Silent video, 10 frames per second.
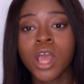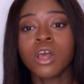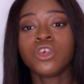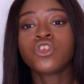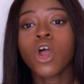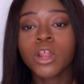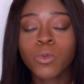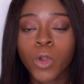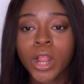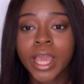started
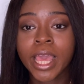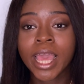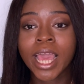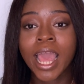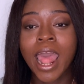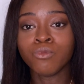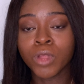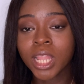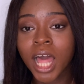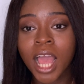working,
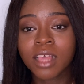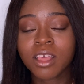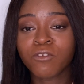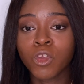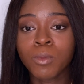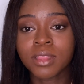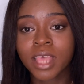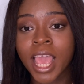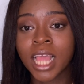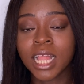realized a few months
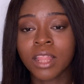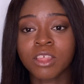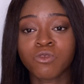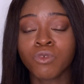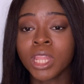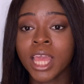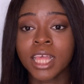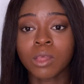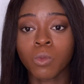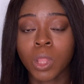in that this really
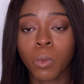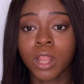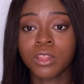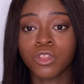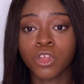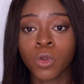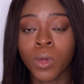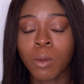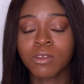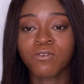isn't what they wanted to do and
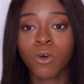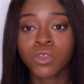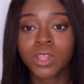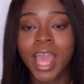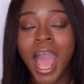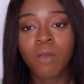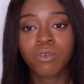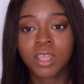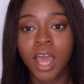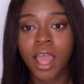it was falsely
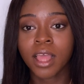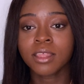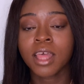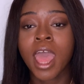advertised.